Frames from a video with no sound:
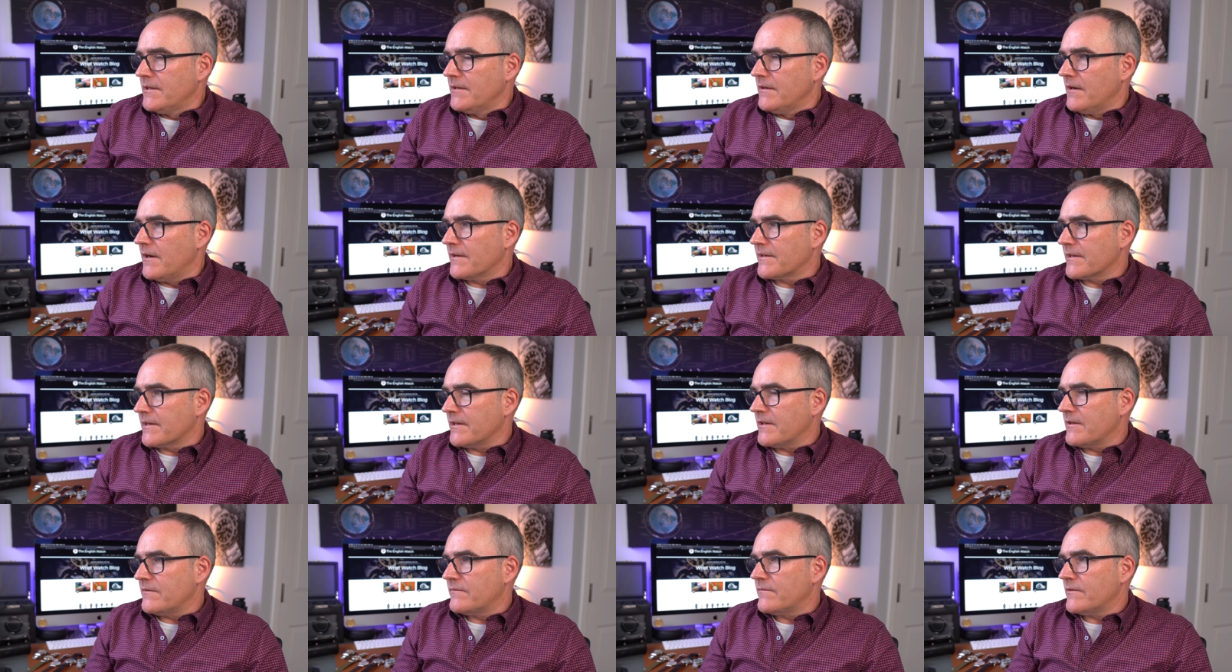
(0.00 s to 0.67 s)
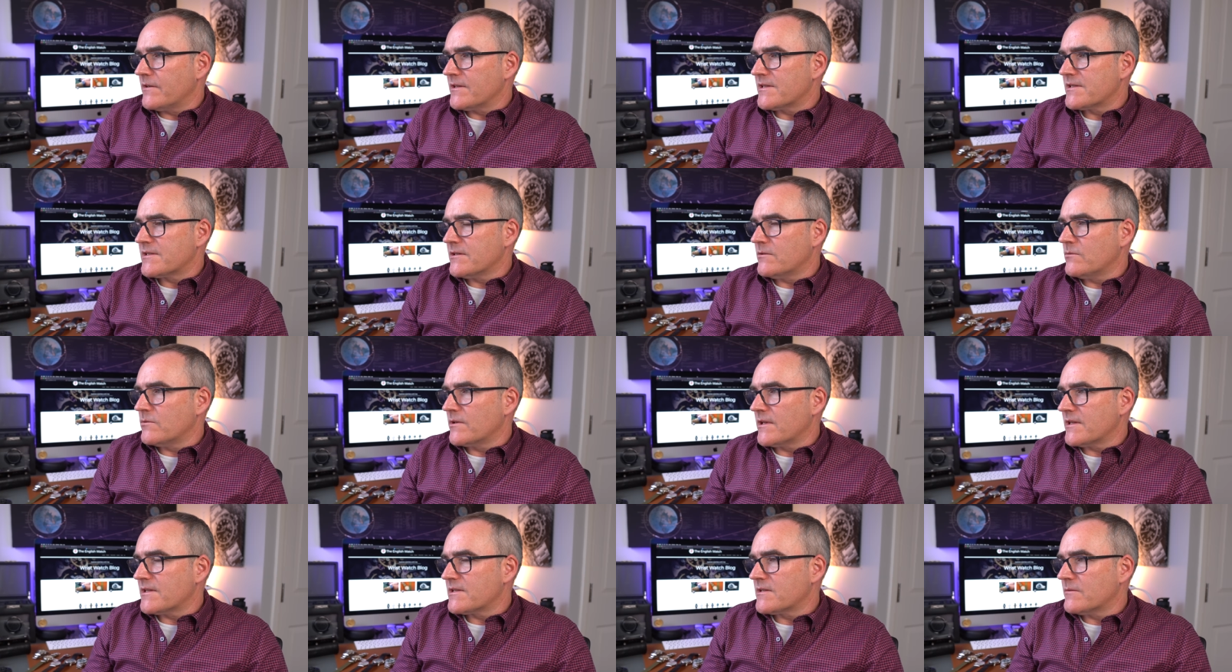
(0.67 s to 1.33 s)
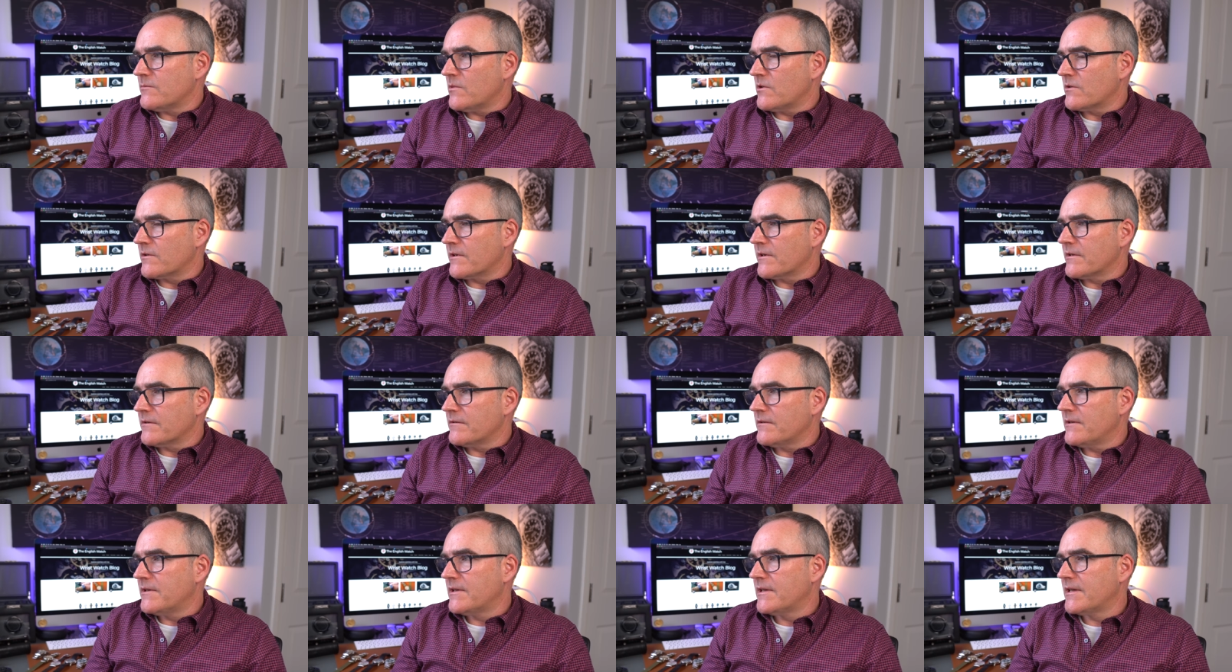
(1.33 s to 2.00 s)
I don't know, if I sold it
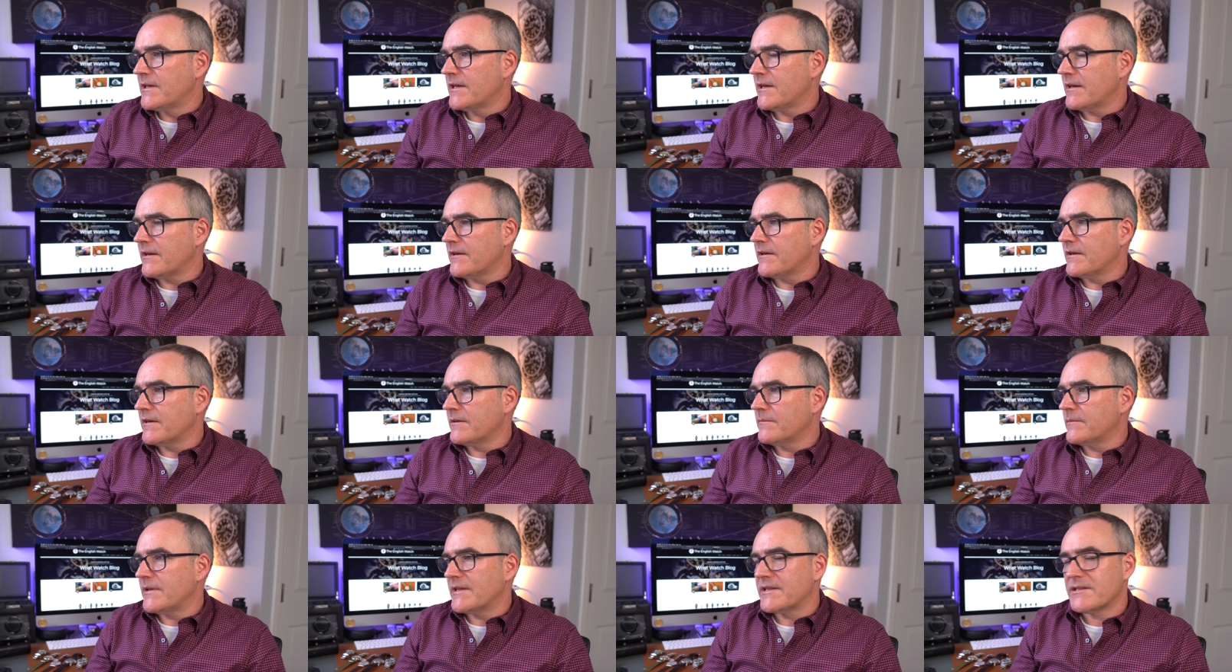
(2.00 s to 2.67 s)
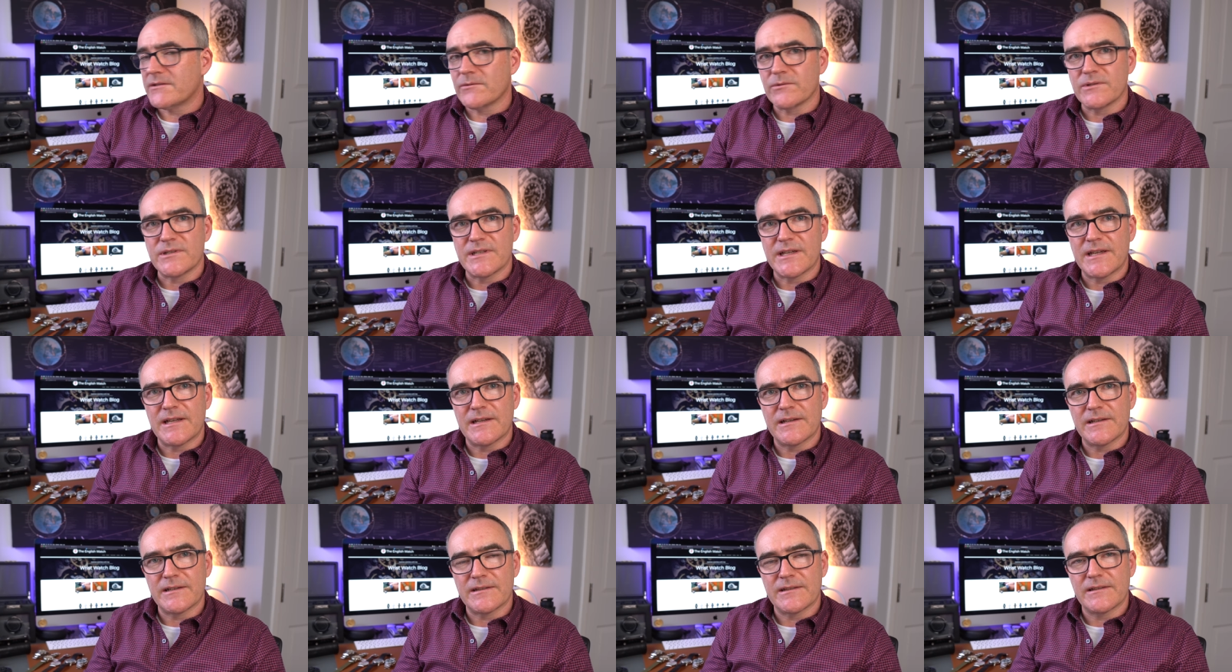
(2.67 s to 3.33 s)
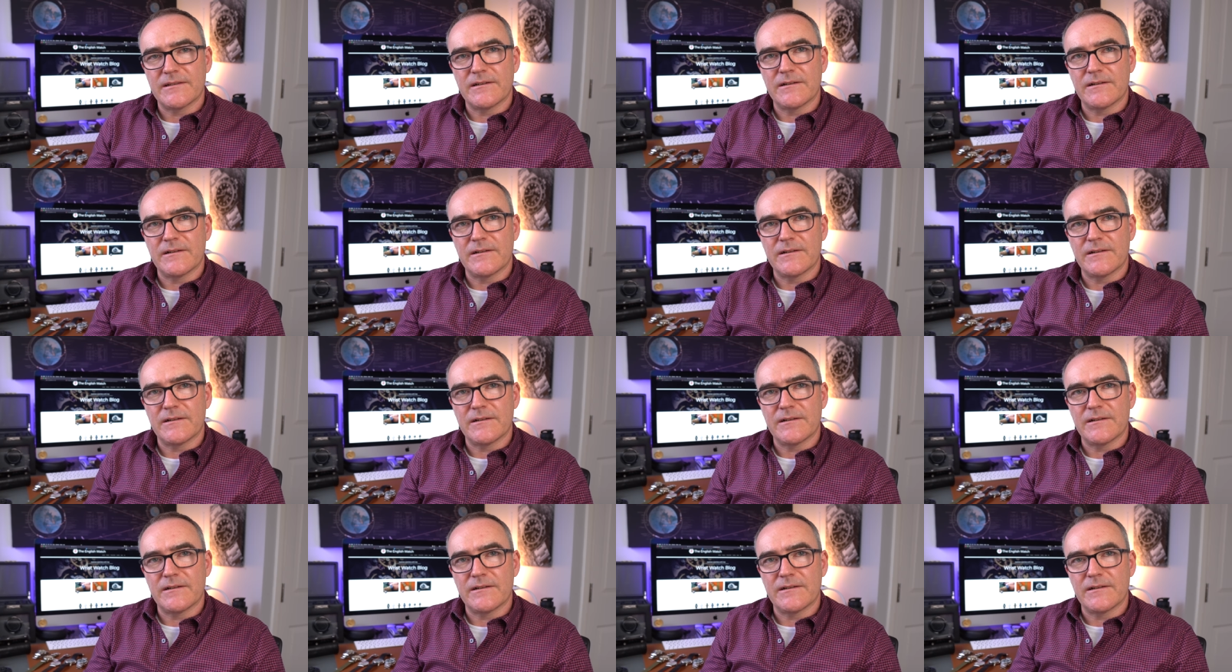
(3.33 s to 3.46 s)
tomorrow um, into a dealer,